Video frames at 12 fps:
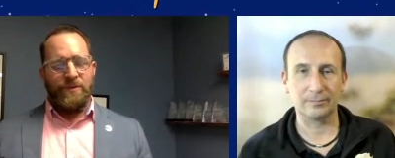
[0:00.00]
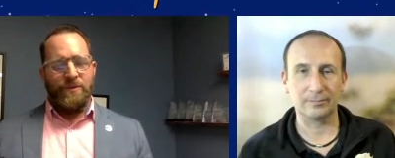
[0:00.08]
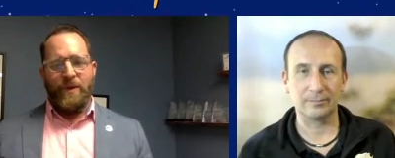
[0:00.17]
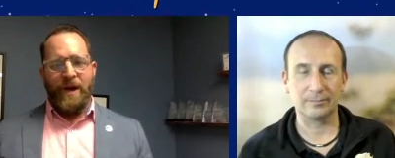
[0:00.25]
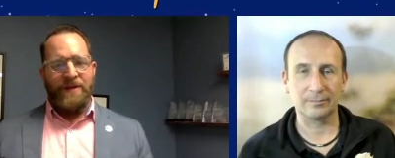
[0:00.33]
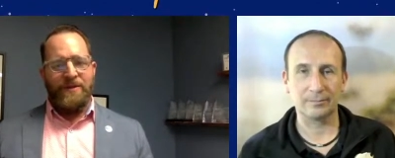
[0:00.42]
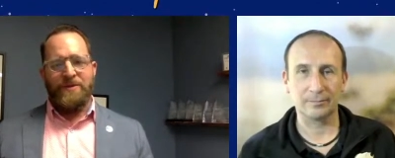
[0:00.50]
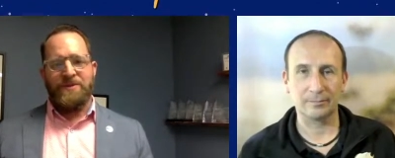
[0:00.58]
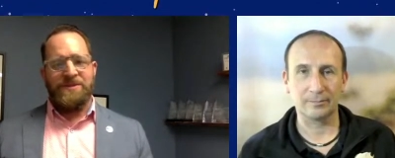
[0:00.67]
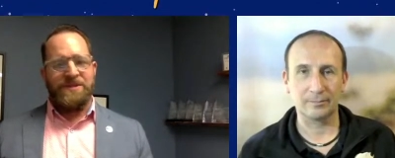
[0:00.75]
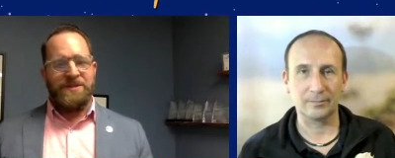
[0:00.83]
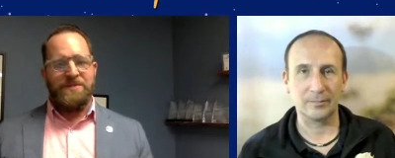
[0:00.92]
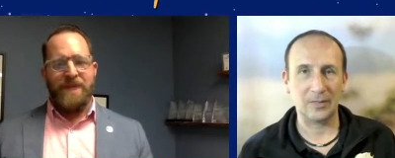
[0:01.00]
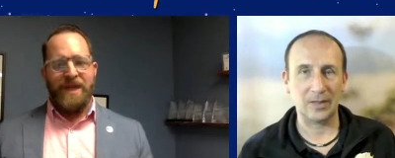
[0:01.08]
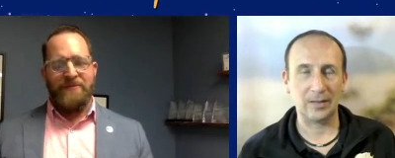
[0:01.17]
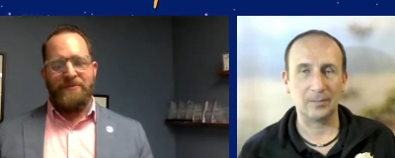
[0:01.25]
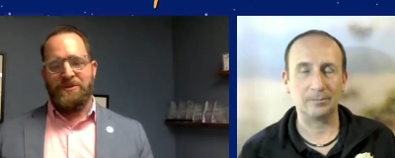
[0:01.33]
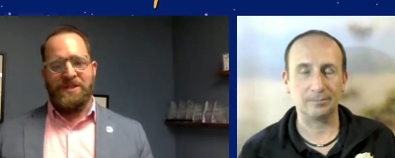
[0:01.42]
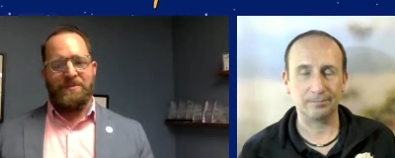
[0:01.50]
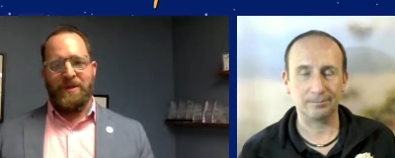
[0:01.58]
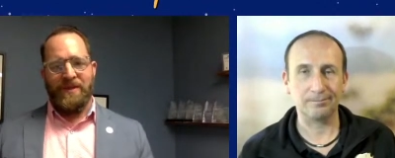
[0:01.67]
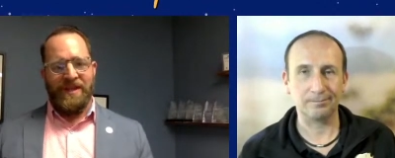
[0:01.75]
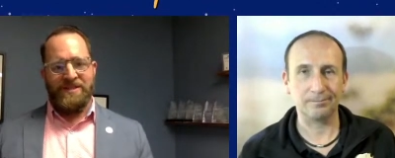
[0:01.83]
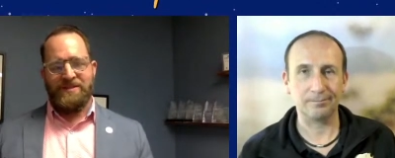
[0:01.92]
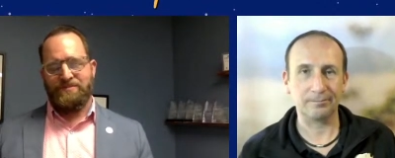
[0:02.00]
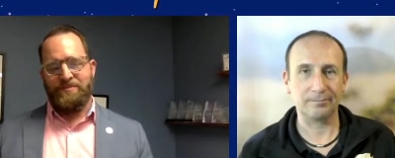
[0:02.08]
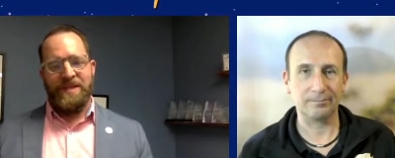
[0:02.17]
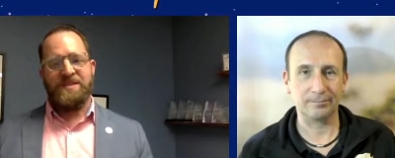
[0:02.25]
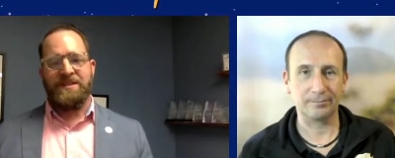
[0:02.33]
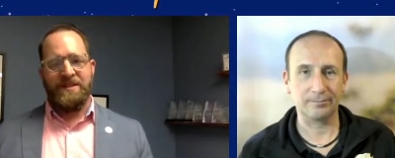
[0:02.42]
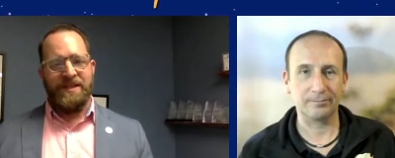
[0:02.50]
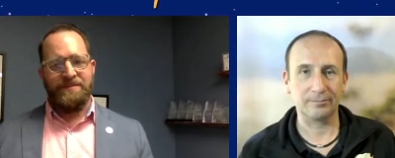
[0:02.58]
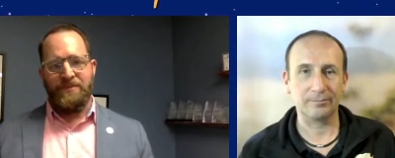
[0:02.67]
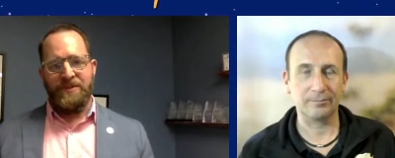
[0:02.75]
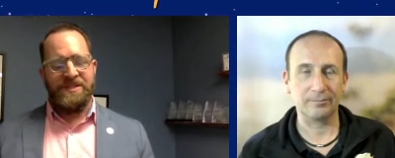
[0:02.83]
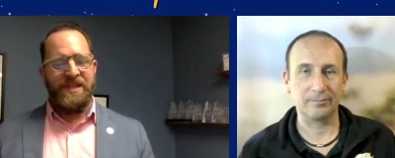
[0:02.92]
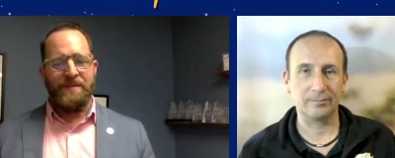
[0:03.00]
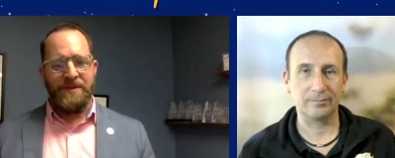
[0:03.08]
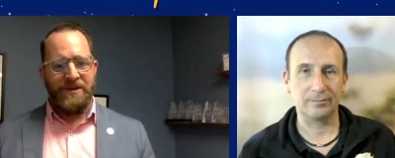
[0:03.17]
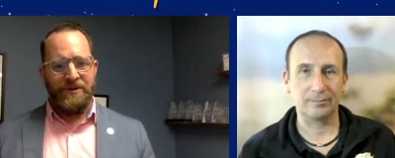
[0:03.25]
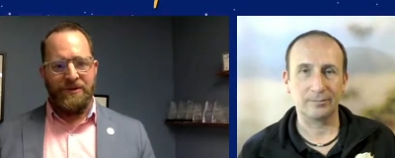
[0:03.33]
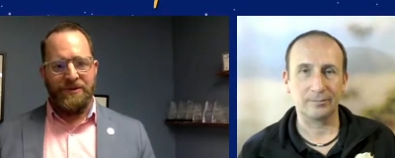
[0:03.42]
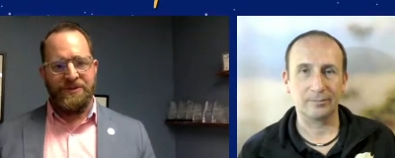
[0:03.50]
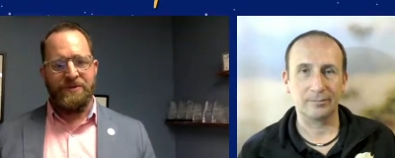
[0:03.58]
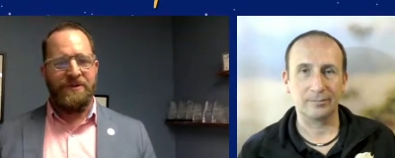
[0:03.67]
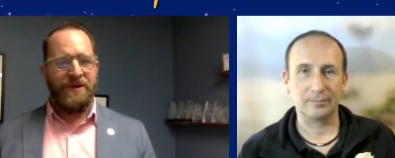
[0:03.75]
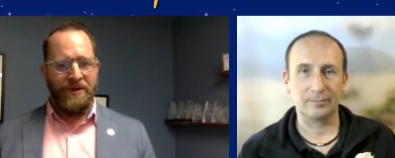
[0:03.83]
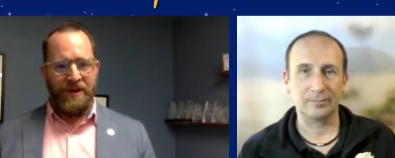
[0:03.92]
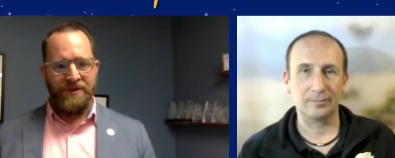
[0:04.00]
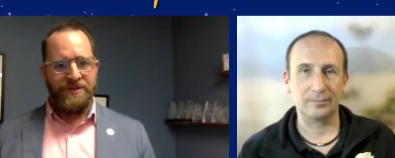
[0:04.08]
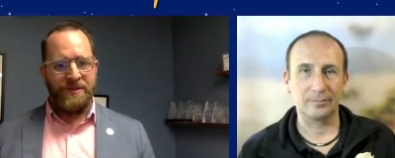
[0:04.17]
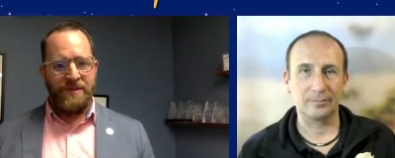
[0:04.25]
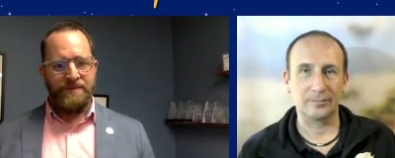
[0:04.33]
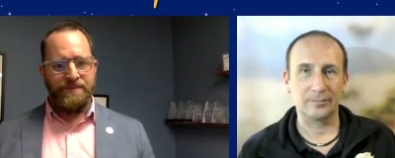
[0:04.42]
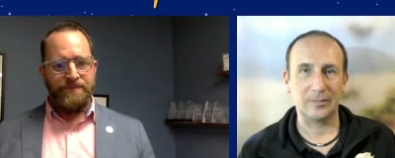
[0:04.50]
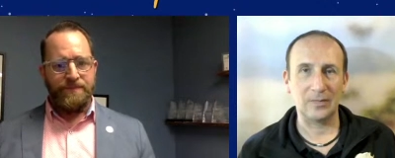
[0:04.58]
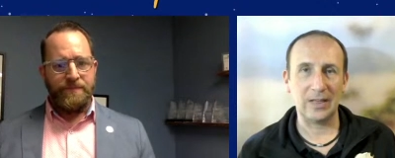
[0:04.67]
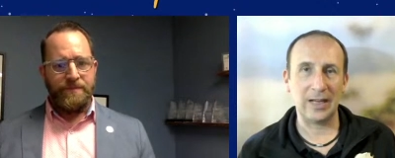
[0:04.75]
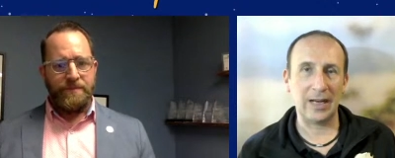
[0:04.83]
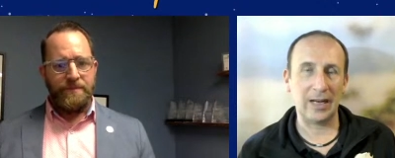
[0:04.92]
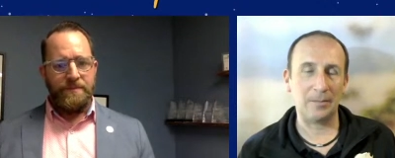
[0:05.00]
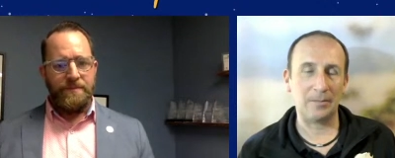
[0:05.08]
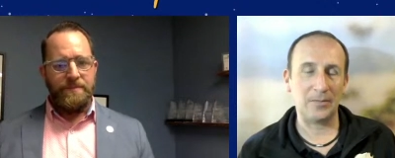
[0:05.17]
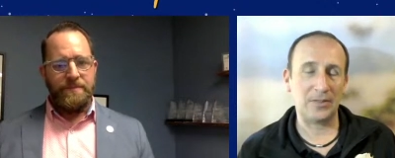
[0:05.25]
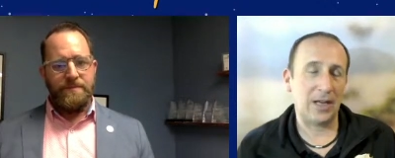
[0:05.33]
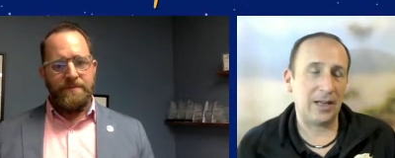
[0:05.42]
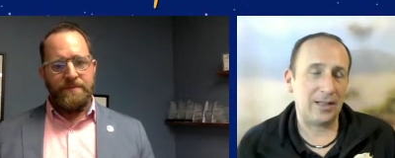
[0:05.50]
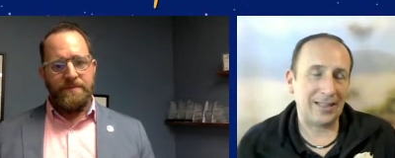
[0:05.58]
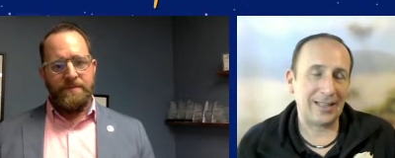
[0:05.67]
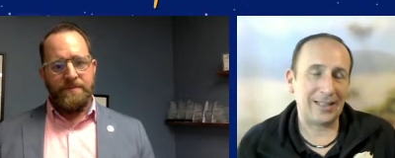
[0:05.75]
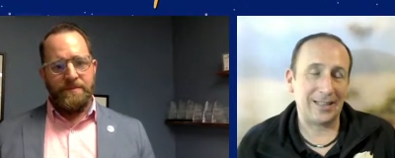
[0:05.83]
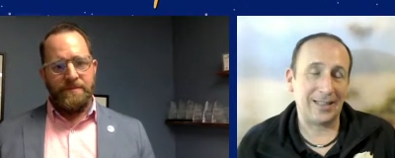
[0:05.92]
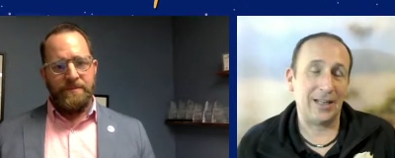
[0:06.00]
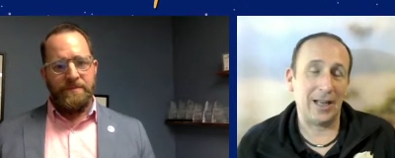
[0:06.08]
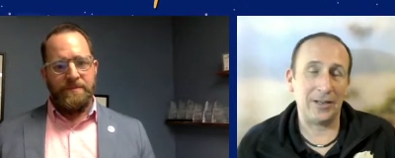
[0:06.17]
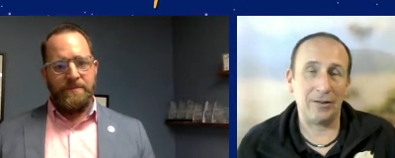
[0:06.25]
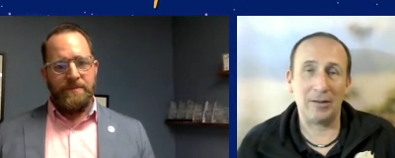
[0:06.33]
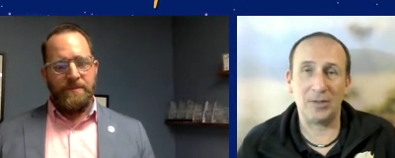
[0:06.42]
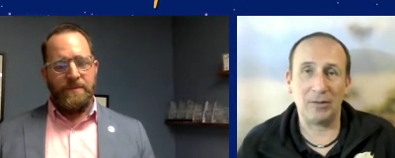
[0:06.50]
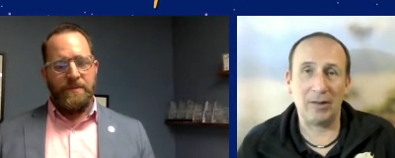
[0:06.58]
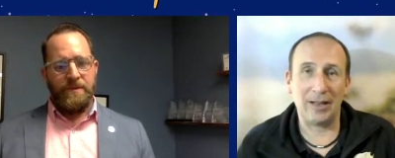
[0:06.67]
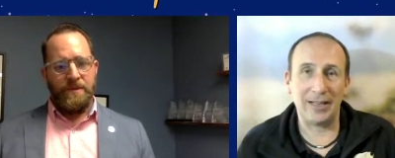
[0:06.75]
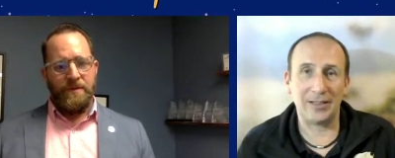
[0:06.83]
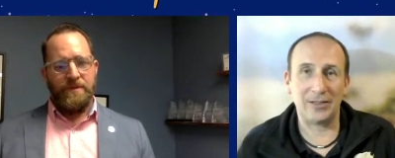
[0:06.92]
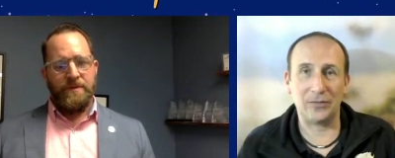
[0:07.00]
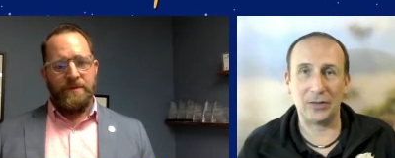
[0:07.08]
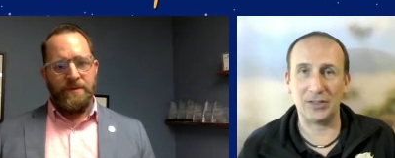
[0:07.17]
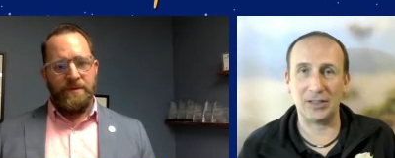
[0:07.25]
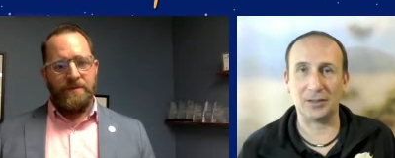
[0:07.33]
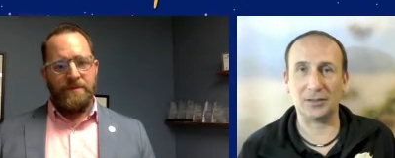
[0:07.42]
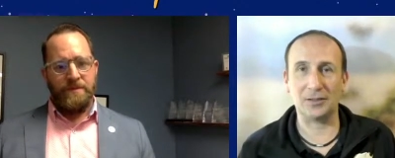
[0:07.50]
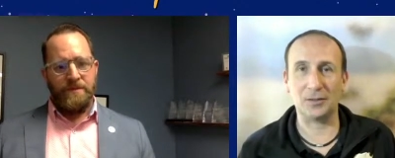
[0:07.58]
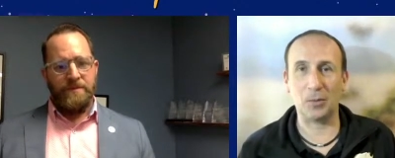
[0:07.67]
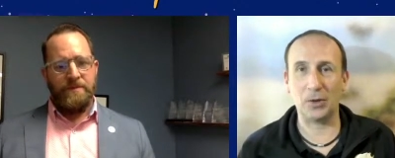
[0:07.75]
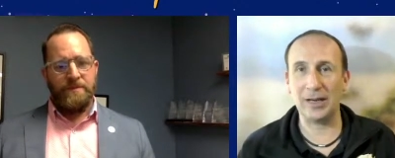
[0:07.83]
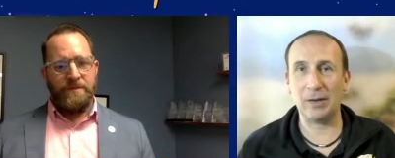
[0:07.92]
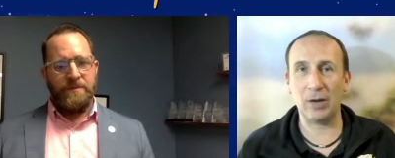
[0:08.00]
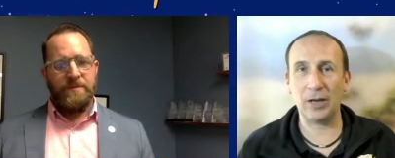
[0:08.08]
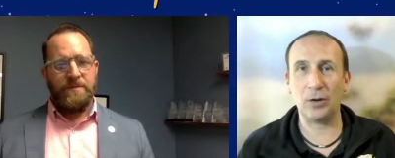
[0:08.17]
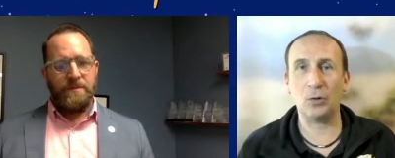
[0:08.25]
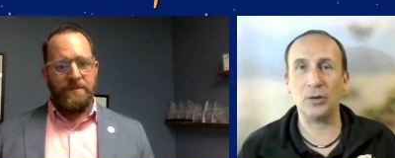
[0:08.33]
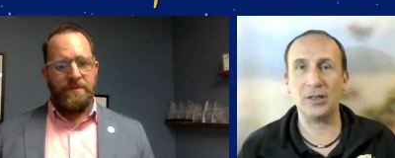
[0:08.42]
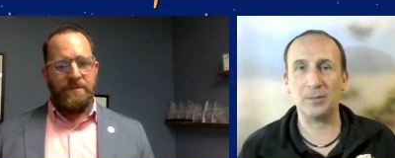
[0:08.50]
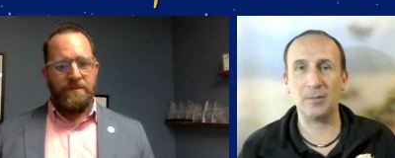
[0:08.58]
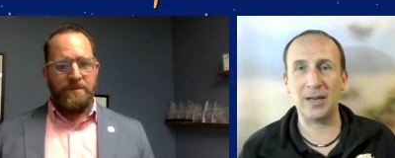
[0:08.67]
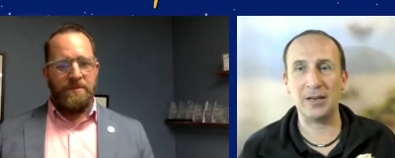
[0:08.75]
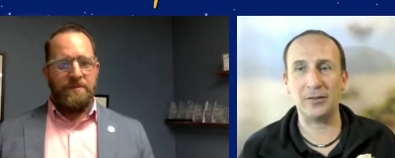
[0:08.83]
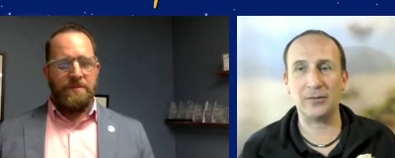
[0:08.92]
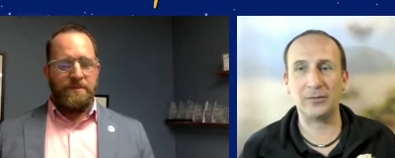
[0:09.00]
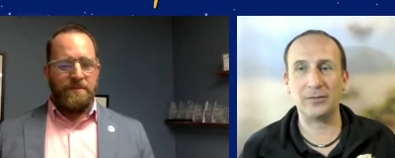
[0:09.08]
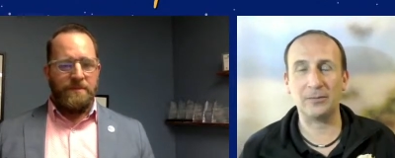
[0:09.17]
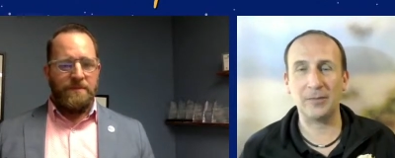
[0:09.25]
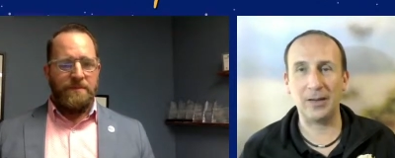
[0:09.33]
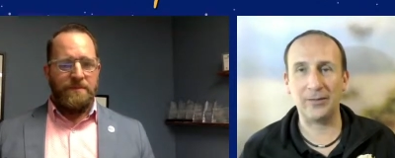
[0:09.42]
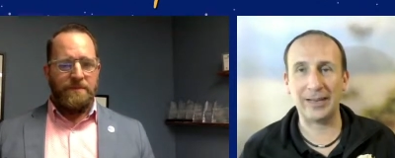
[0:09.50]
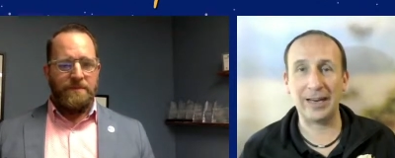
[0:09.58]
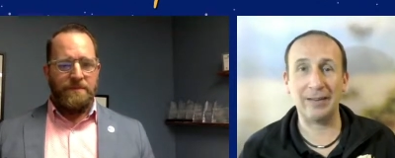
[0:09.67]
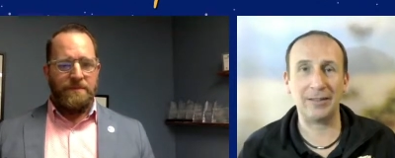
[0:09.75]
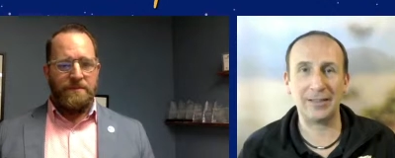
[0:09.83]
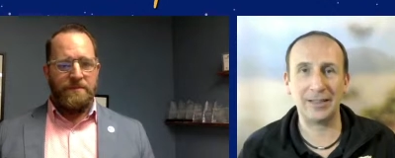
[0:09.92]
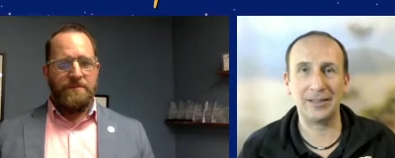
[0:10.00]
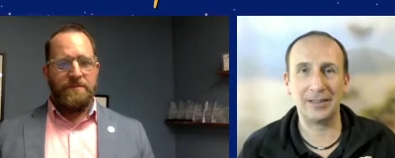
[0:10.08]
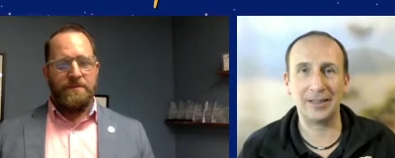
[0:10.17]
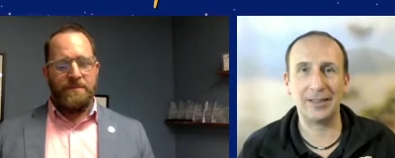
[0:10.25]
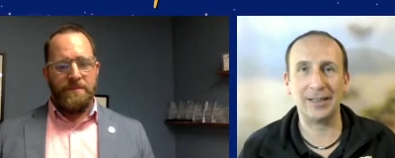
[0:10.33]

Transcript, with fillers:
Speaker 1: why there is a demand for something that's basically the same material as your fingernails.
Speaker 2: Yeah. So, so that, and you're absolutely right. That's the first thing to point out. Rhino horn is made of, of keratin. It,